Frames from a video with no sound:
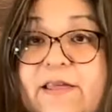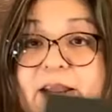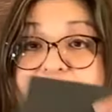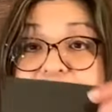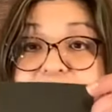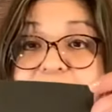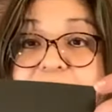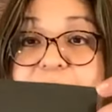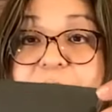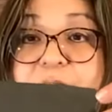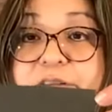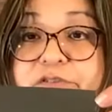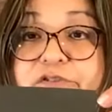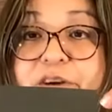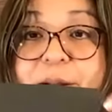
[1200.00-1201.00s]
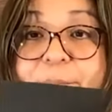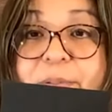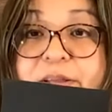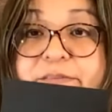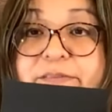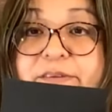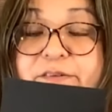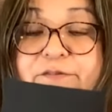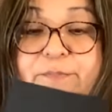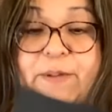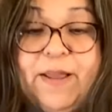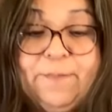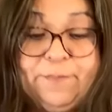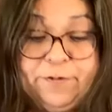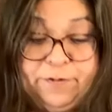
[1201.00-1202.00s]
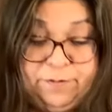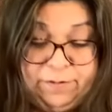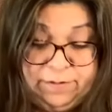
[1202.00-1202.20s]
just had a scrap piece of paper.